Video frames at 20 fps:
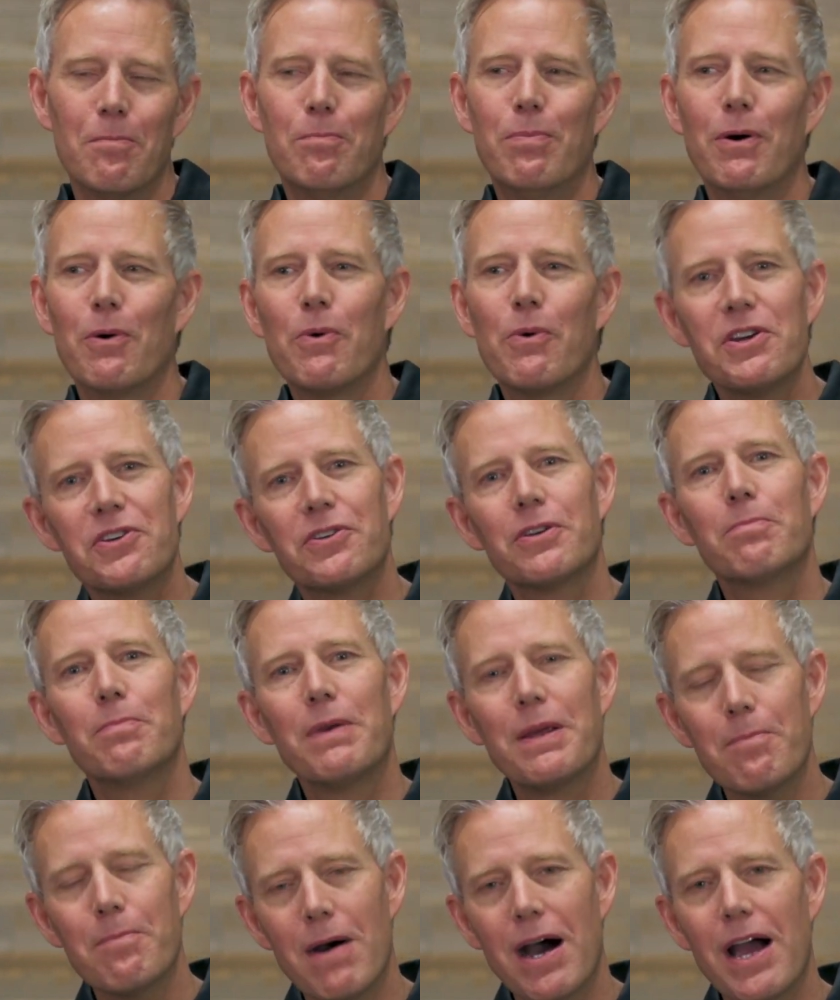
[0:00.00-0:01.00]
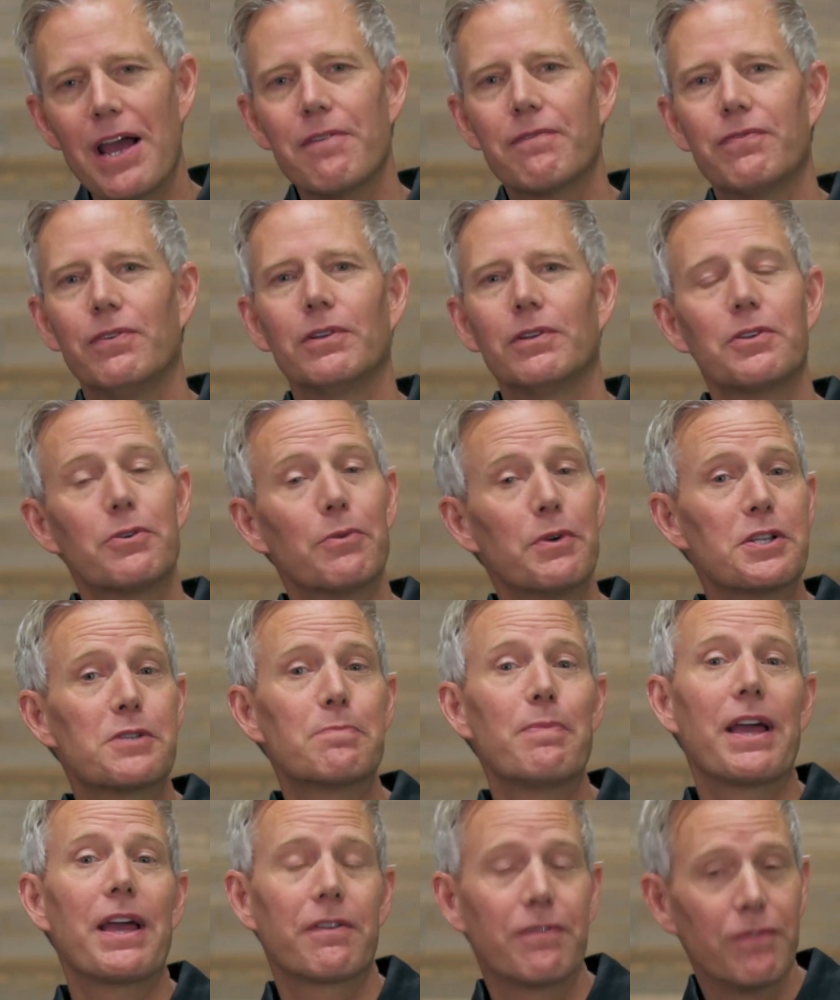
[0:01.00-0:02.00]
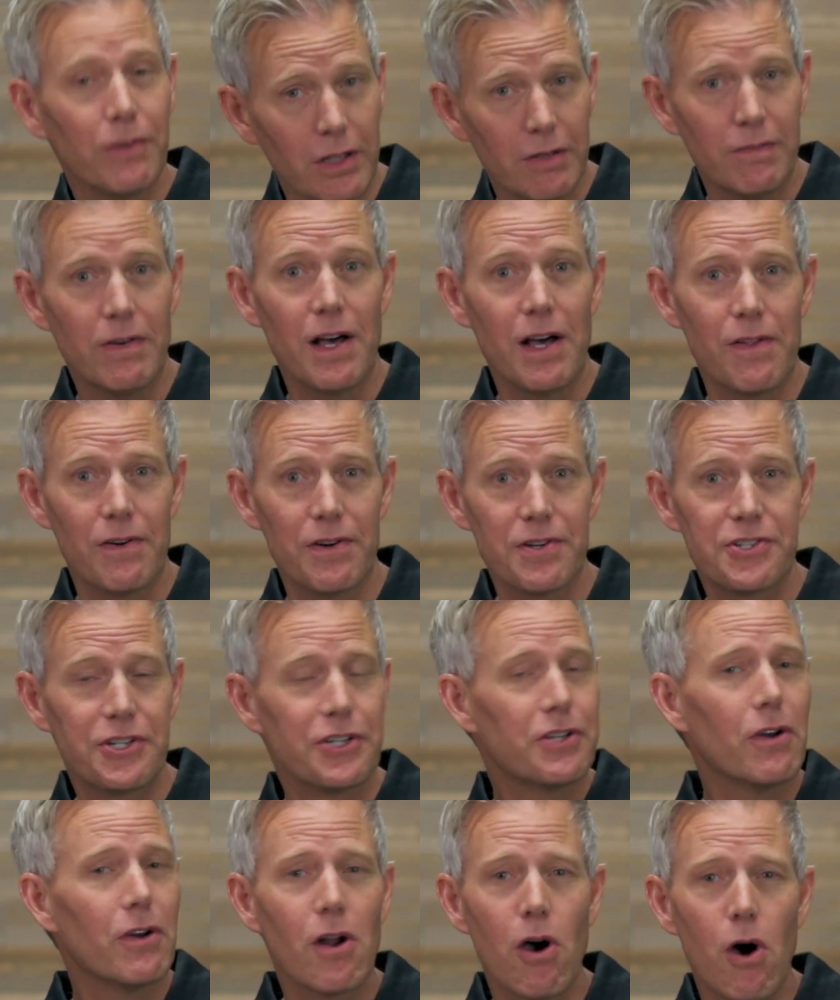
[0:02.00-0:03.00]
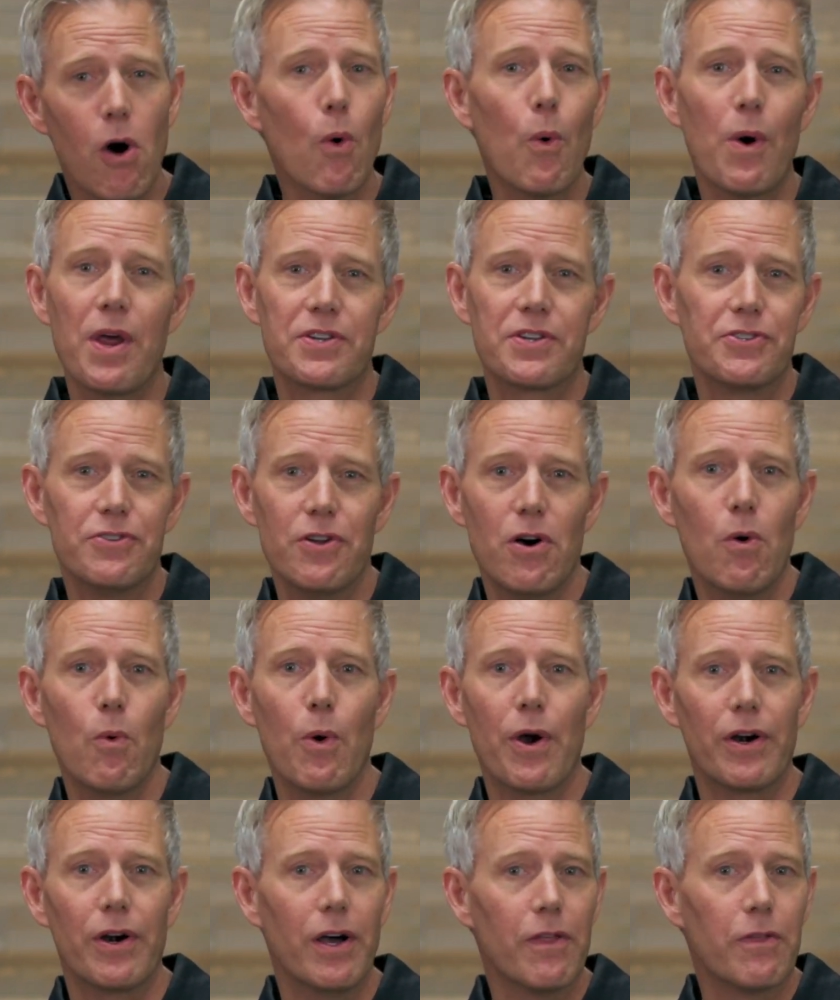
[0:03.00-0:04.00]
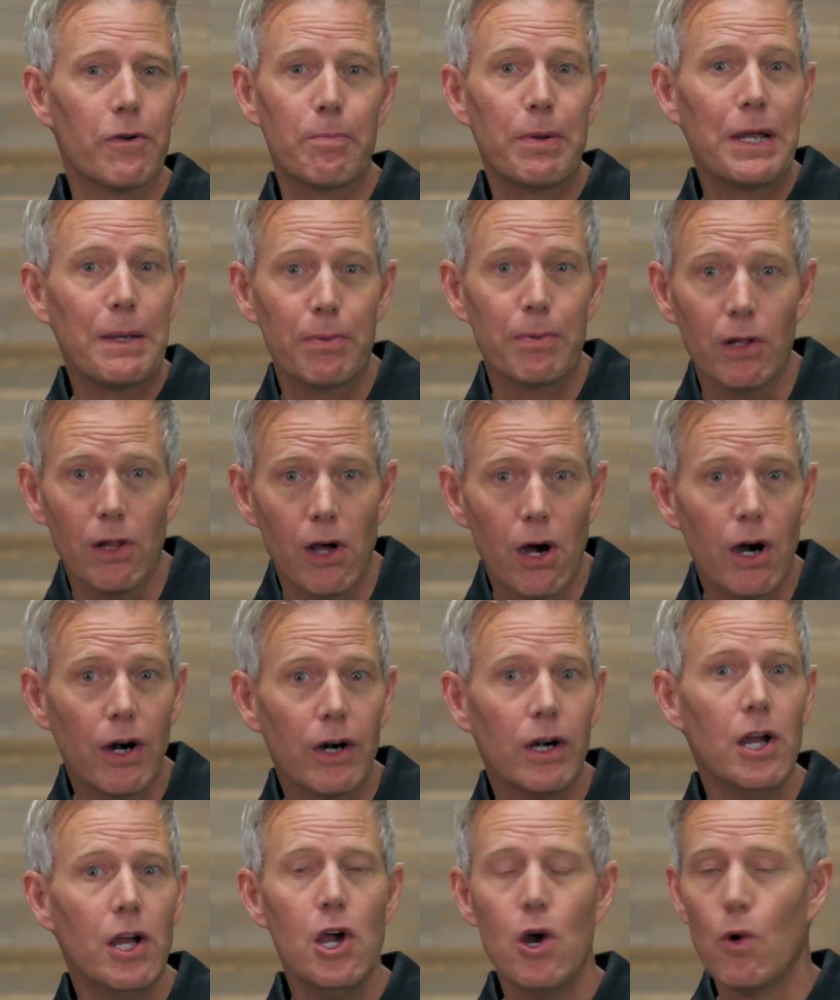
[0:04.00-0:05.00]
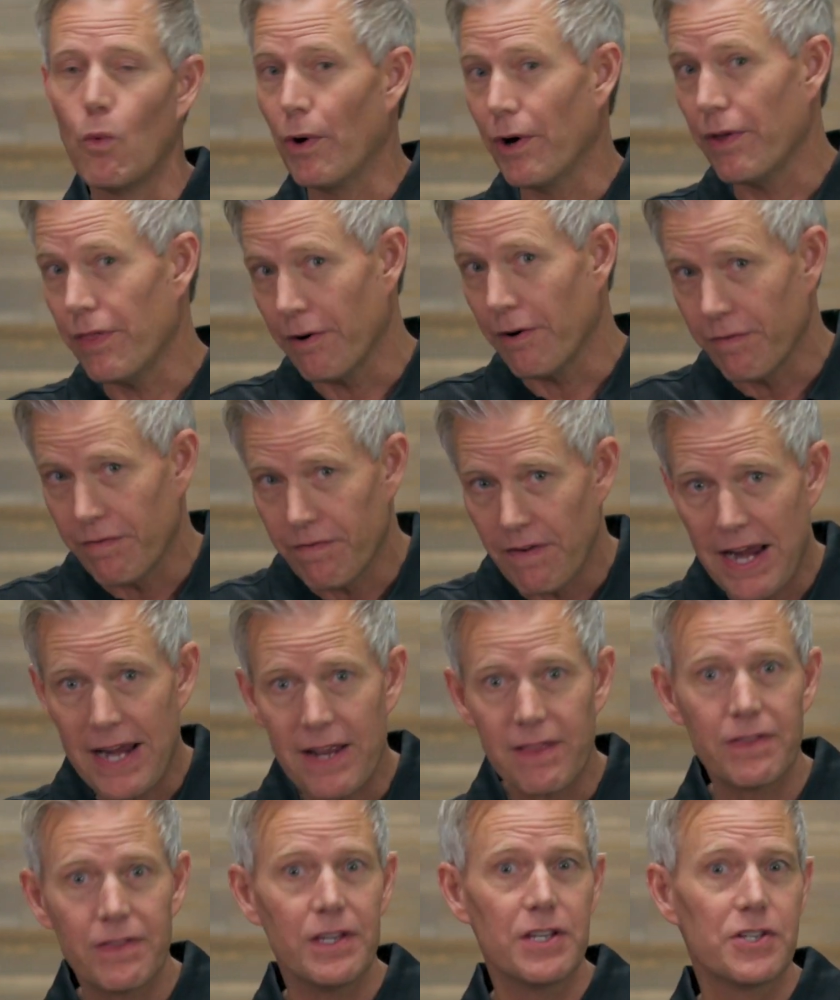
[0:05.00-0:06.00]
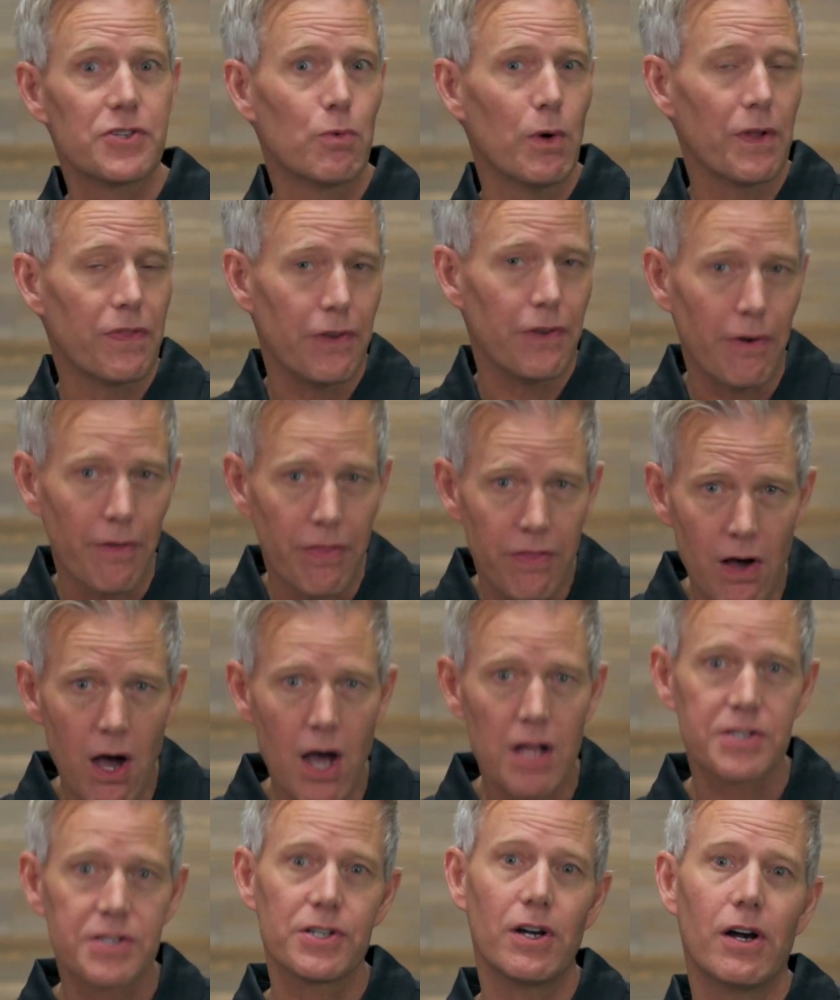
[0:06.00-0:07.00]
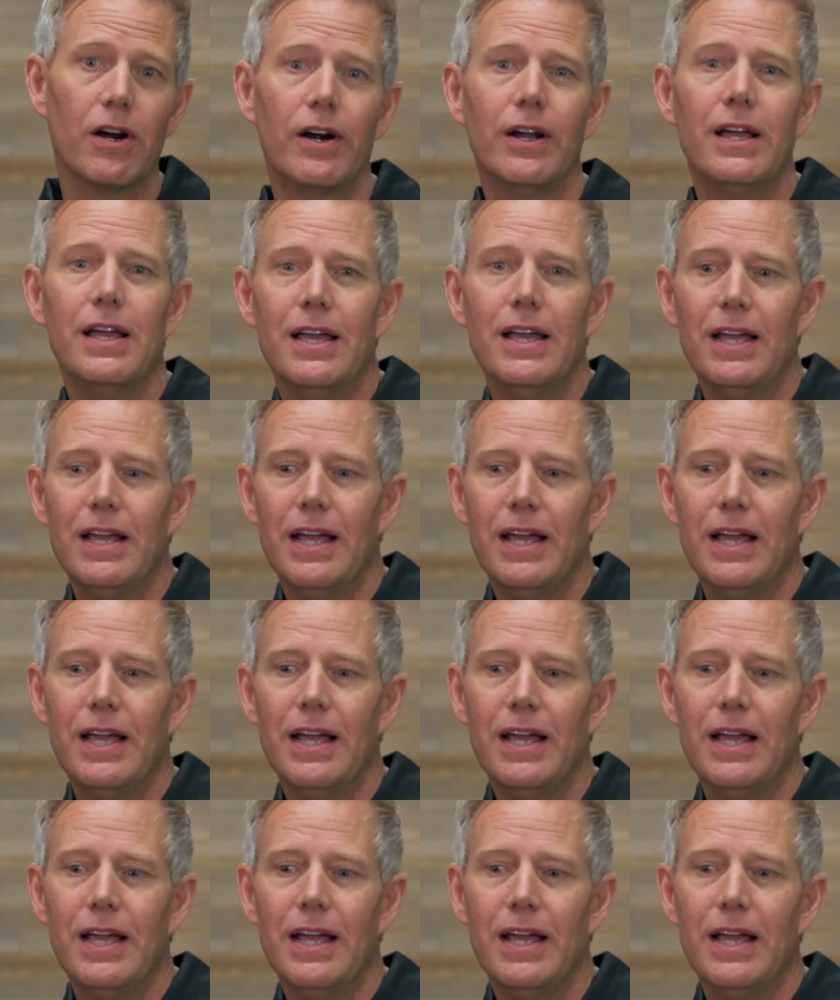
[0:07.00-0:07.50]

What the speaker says: But we should be mindful and respectful of others. You don't always know where other people are, where their faith is, what their thoughts are.